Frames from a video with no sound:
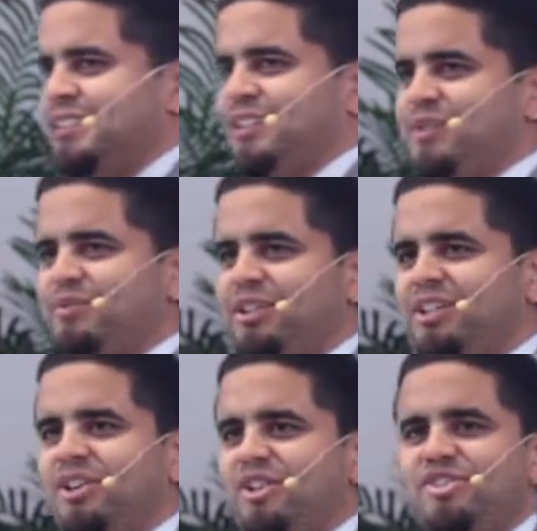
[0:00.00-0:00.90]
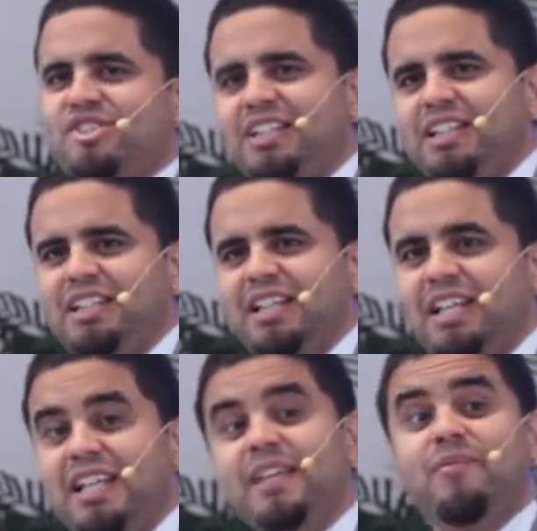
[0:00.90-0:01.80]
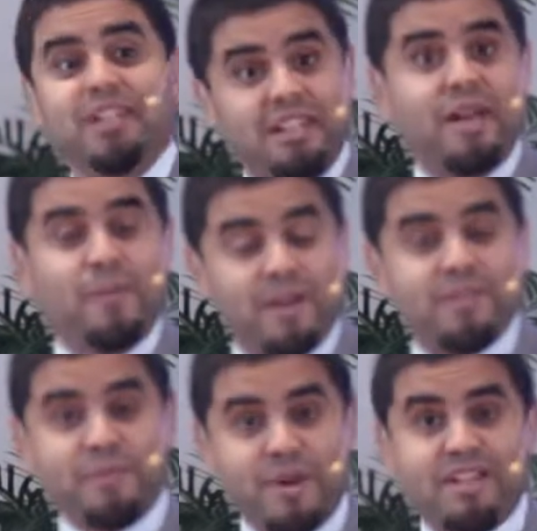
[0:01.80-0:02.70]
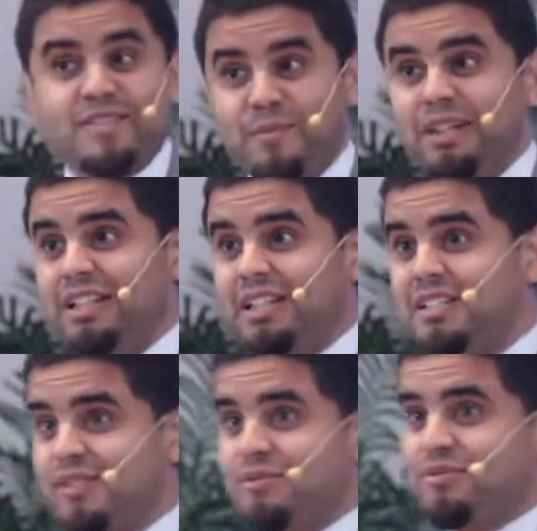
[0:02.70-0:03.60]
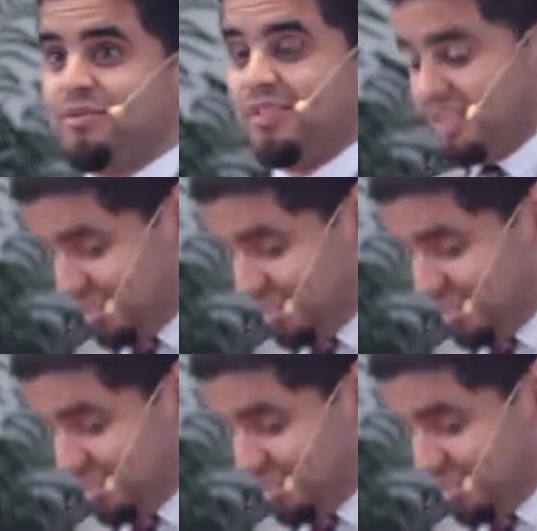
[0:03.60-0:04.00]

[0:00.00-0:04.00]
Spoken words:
of our city, and even about the possibilities of